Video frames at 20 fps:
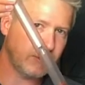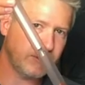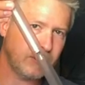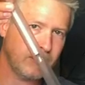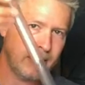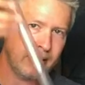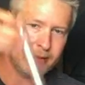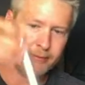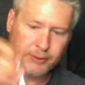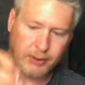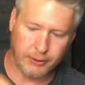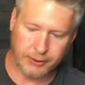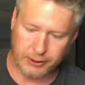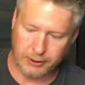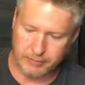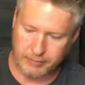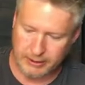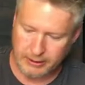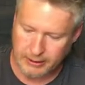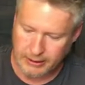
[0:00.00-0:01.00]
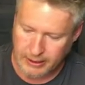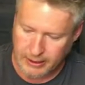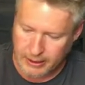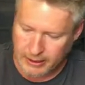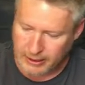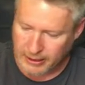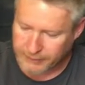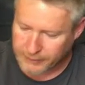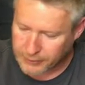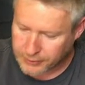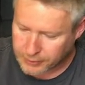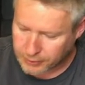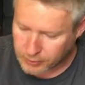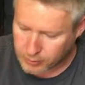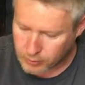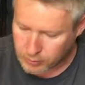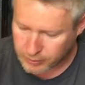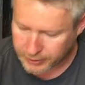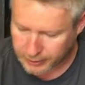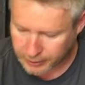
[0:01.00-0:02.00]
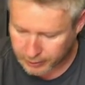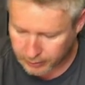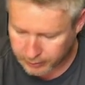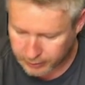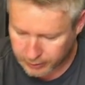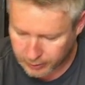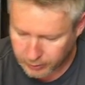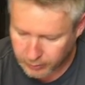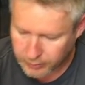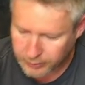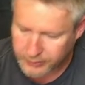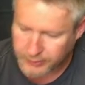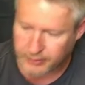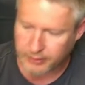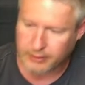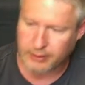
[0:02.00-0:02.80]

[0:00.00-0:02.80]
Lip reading: so it's less volume. If you do, use